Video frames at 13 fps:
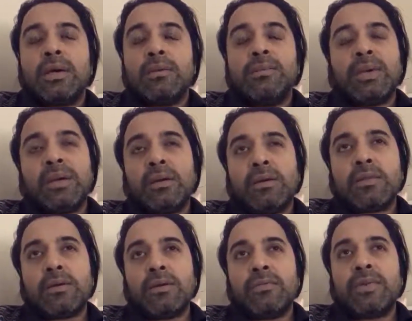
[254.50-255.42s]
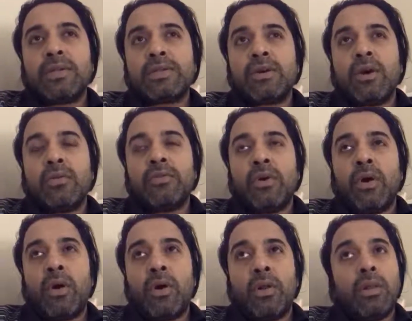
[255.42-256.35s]
Because first of
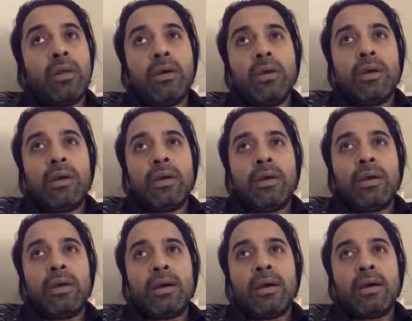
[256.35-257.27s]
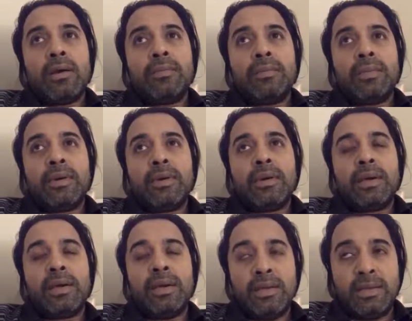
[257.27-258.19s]
all, uh,
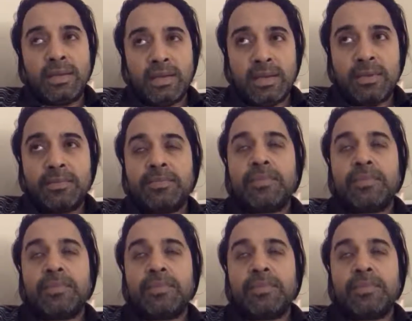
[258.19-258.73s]
India